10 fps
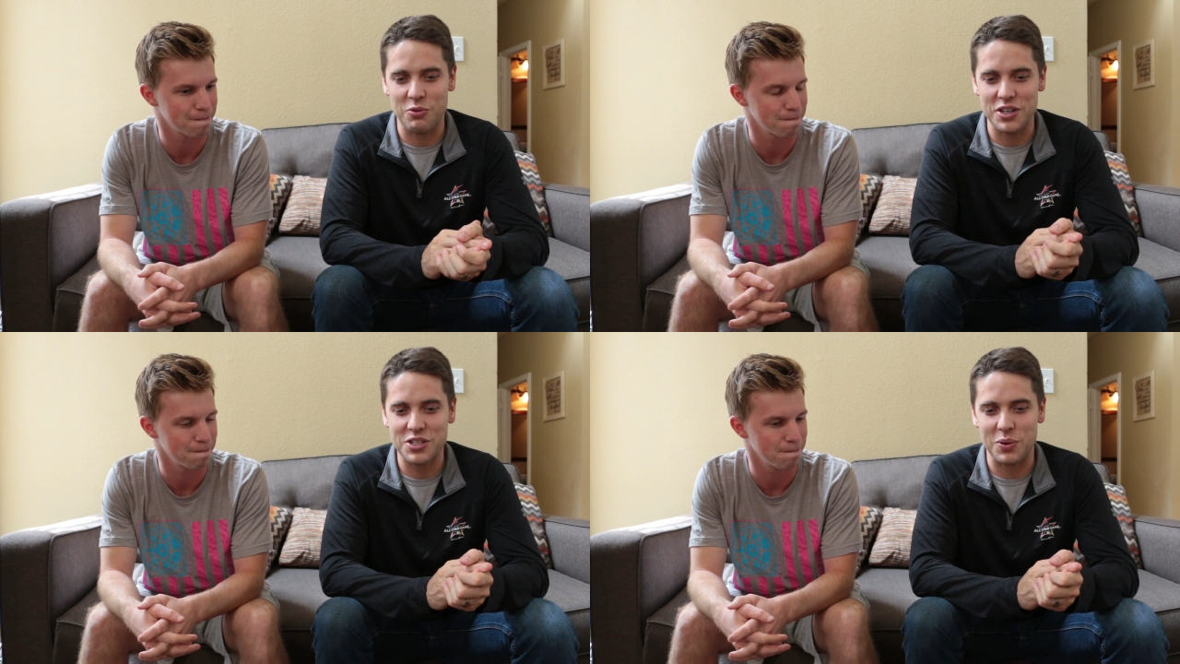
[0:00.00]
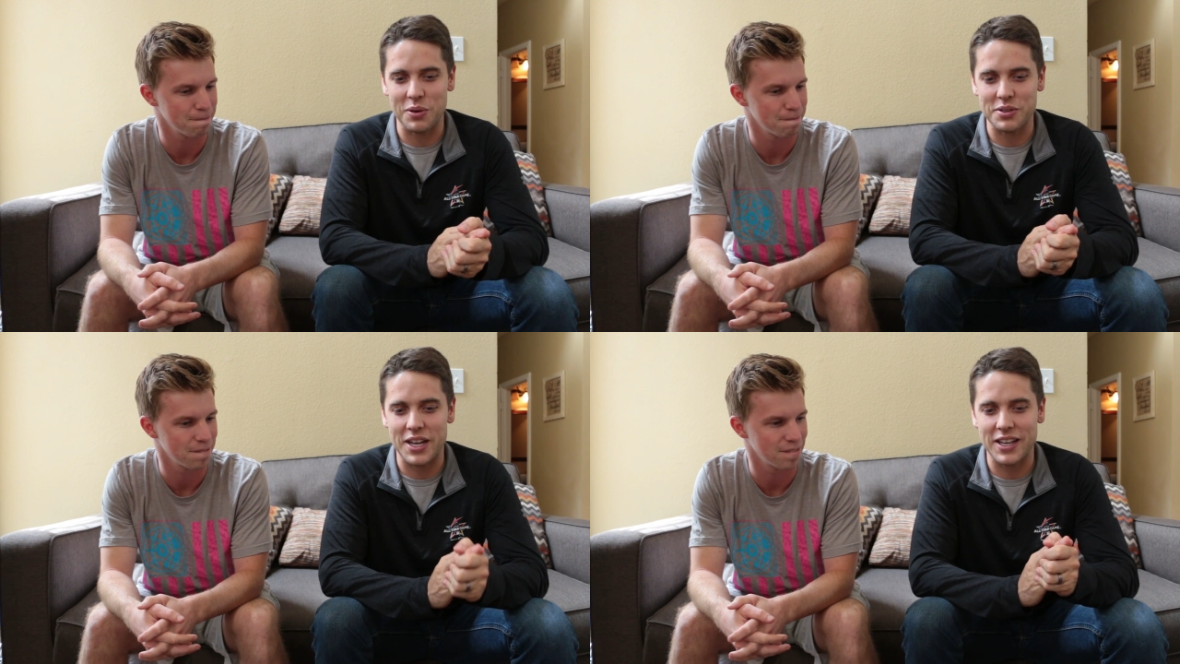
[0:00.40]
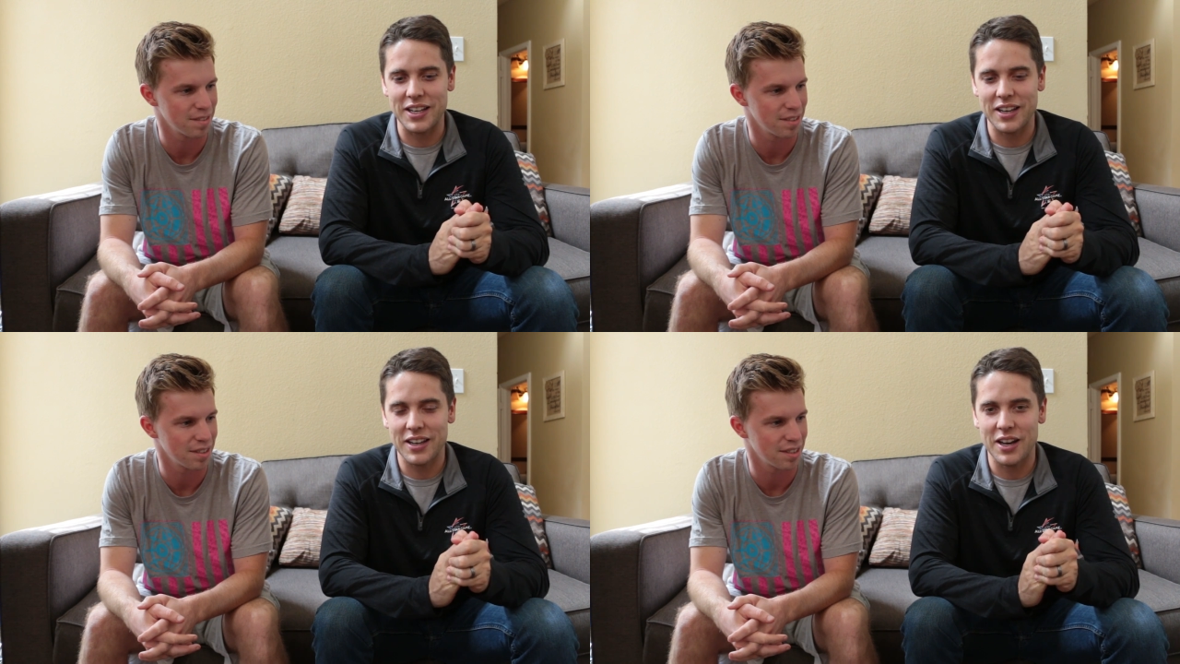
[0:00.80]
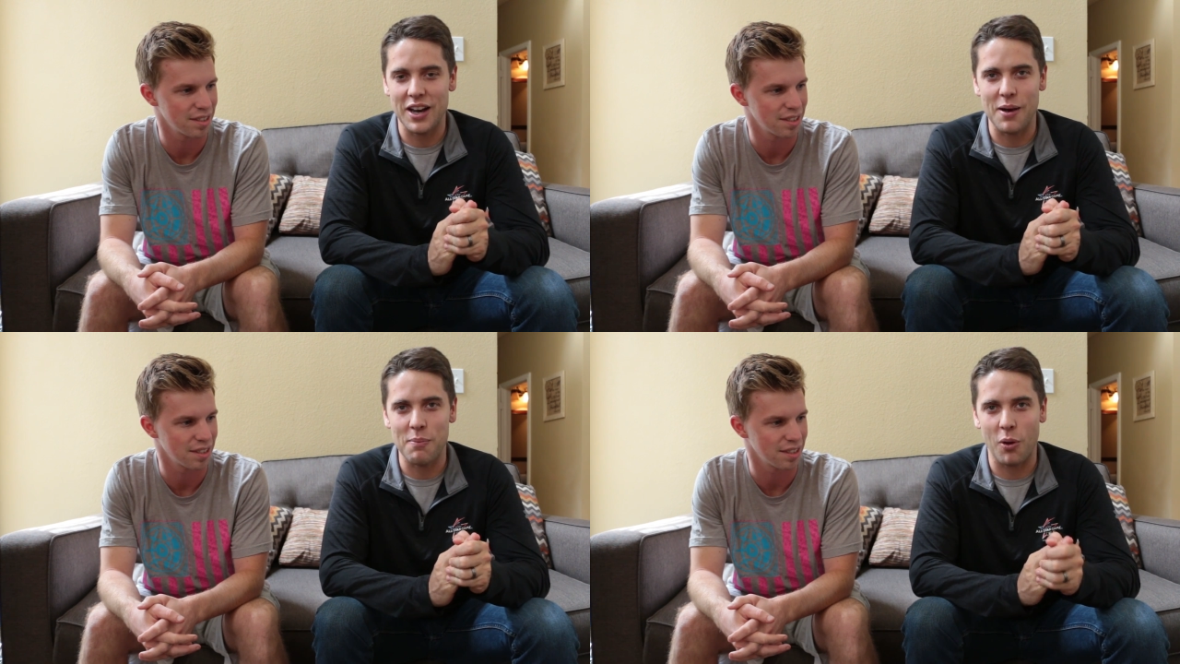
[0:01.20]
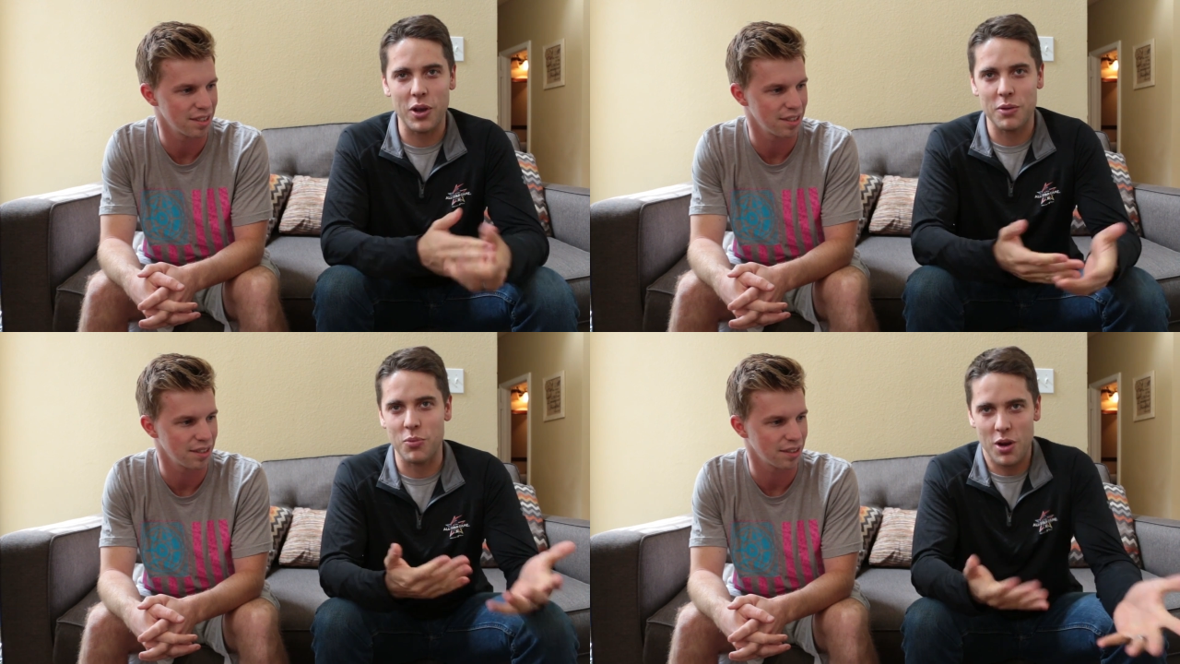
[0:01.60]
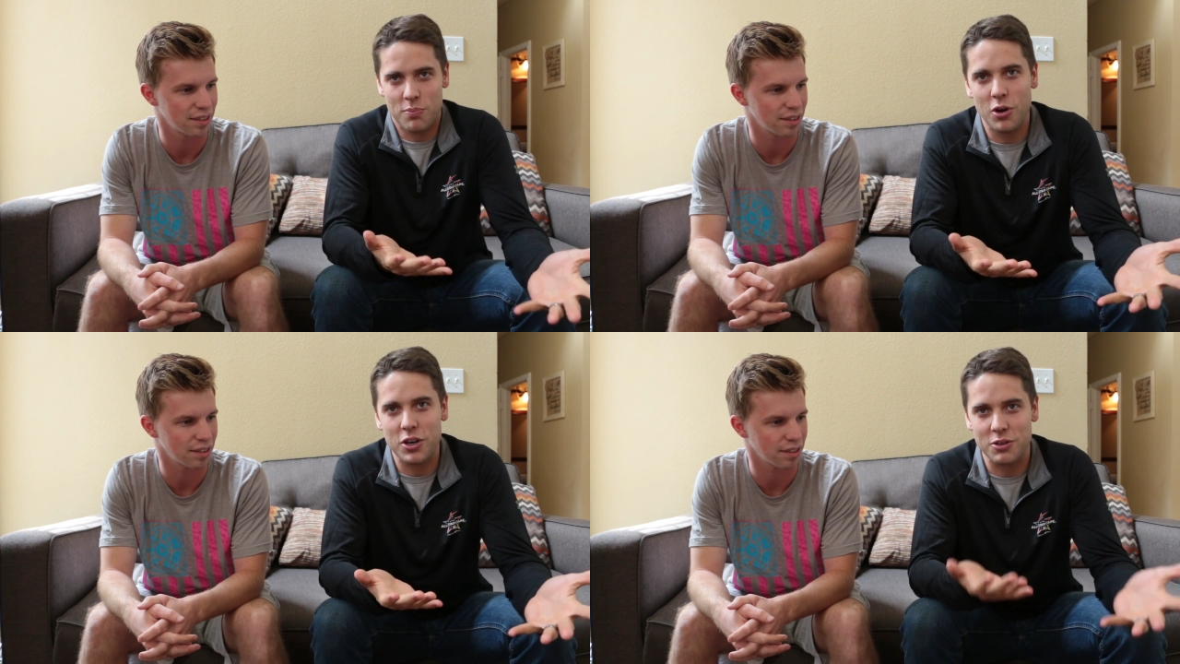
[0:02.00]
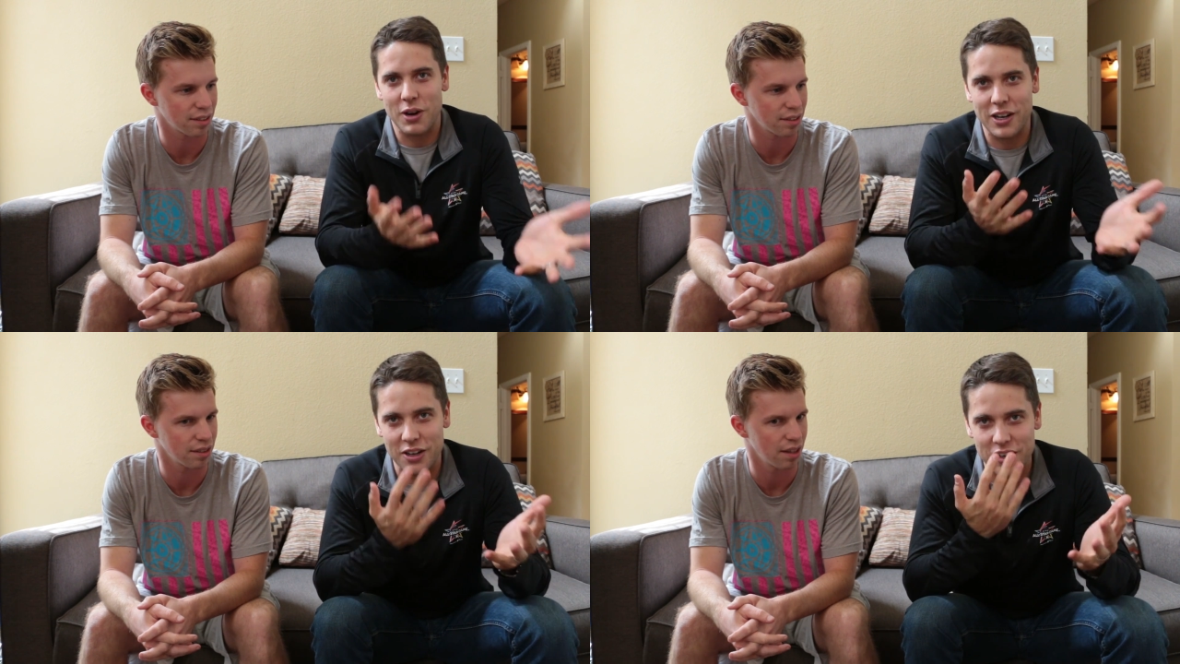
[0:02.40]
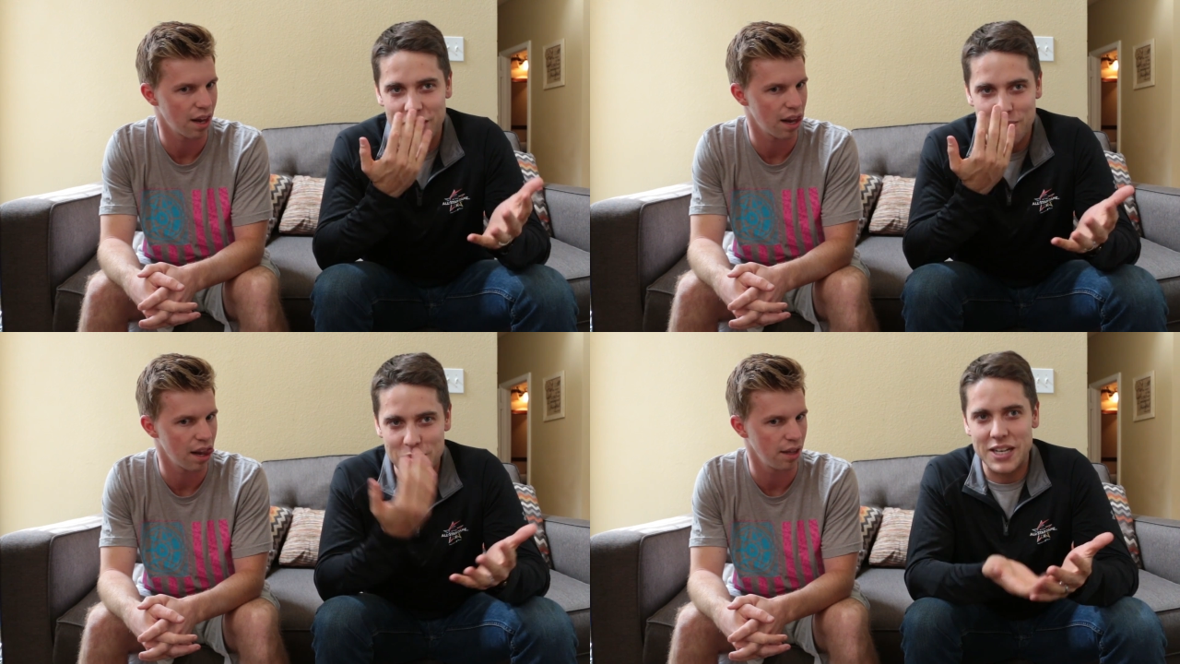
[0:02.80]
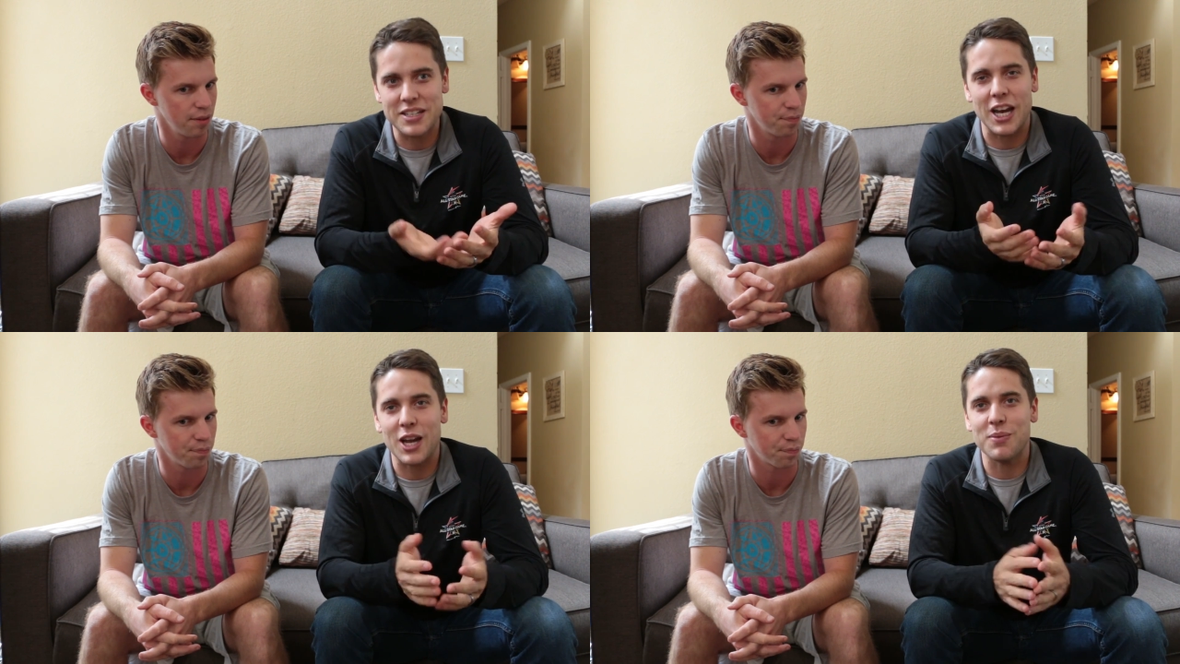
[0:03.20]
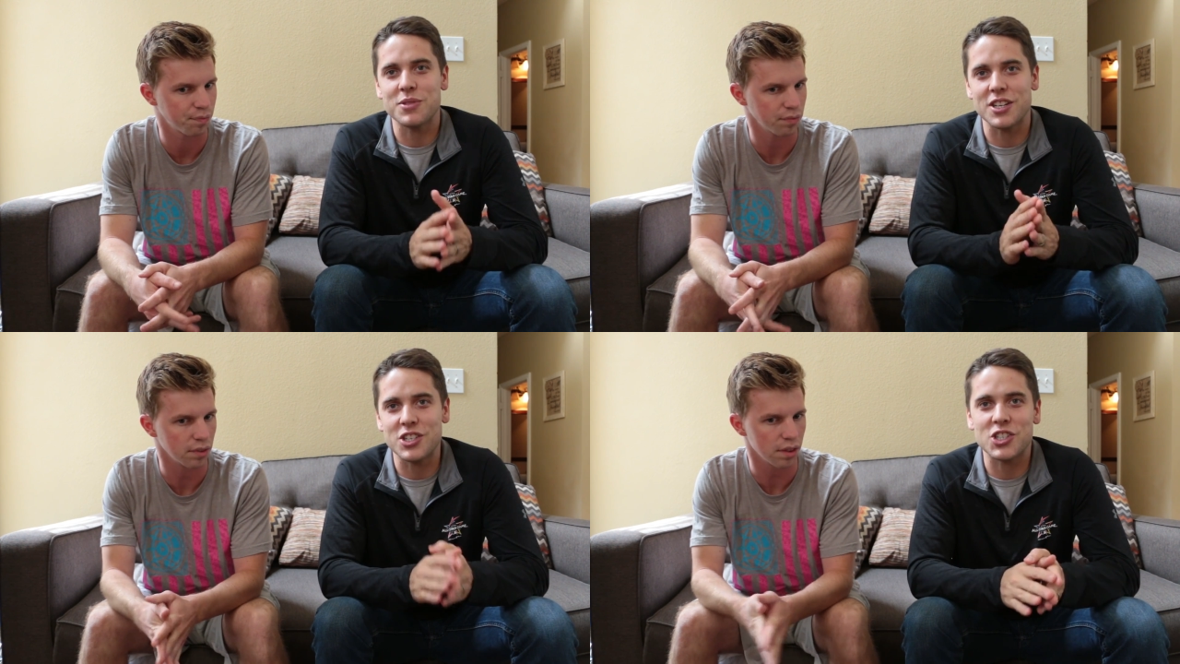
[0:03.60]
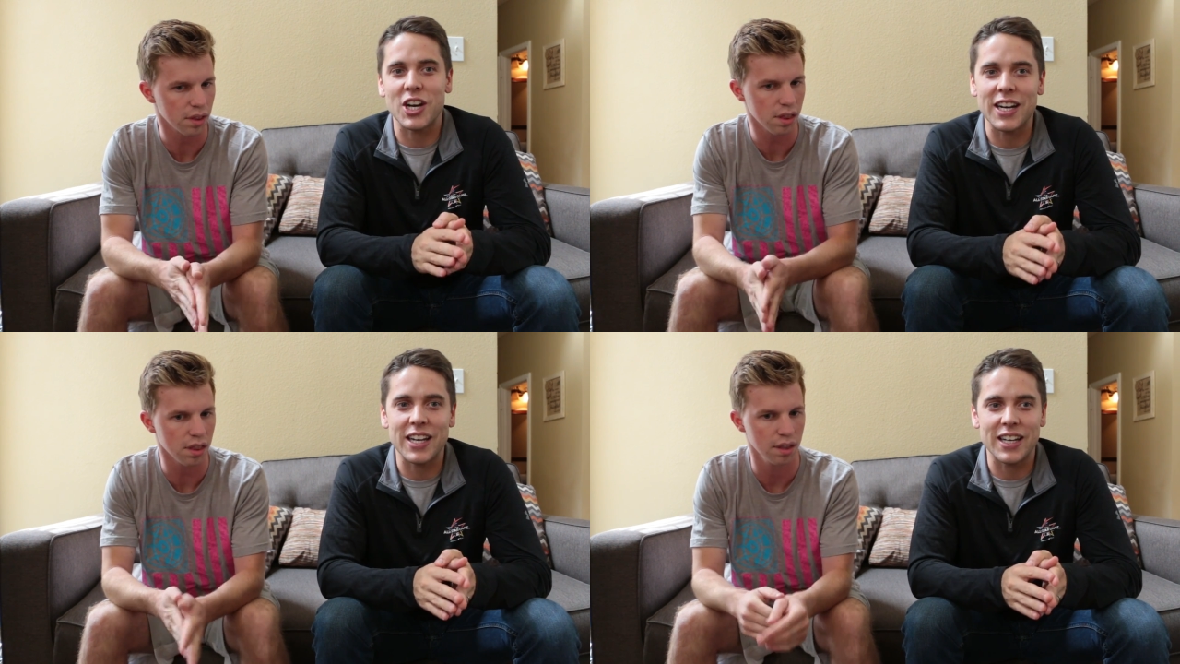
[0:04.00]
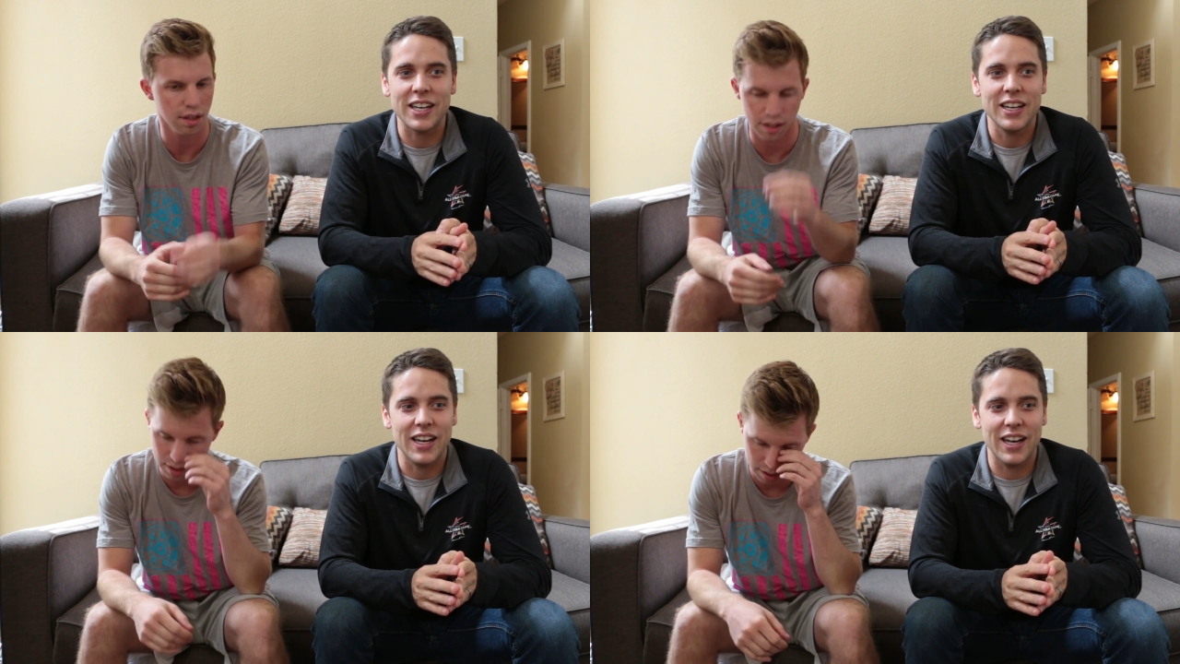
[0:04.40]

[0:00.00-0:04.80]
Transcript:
Speaker 1: a risk we were taking. Uh, but we had, we had broken the record many times in training,